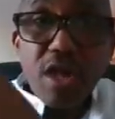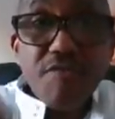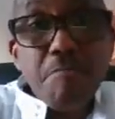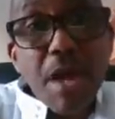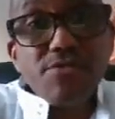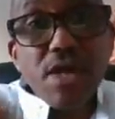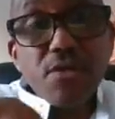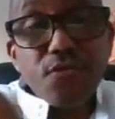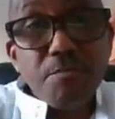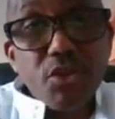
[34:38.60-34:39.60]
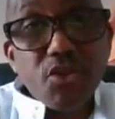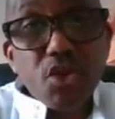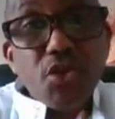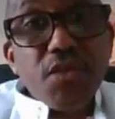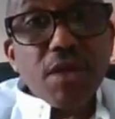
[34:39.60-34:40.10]
have a background from the
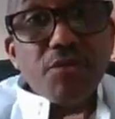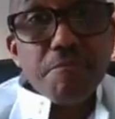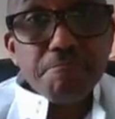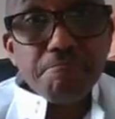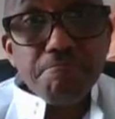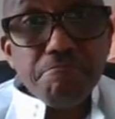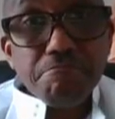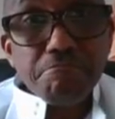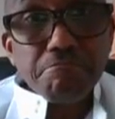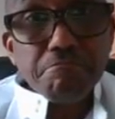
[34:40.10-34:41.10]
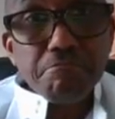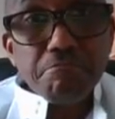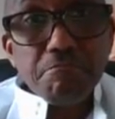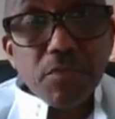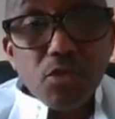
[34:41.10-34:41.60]
security sector.
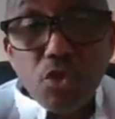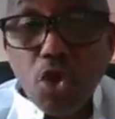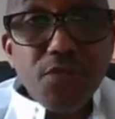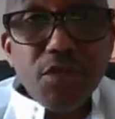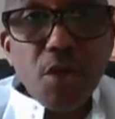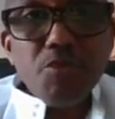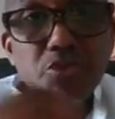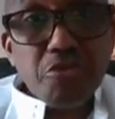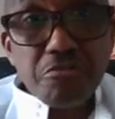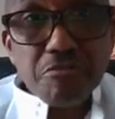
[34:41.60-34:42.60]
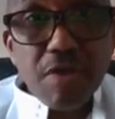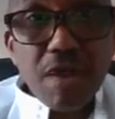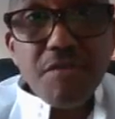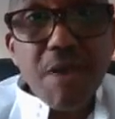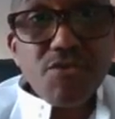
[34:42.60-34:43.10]
None of the commissioners have
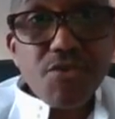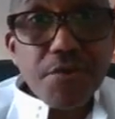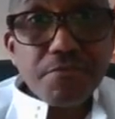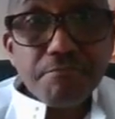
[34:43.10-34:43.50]
a background.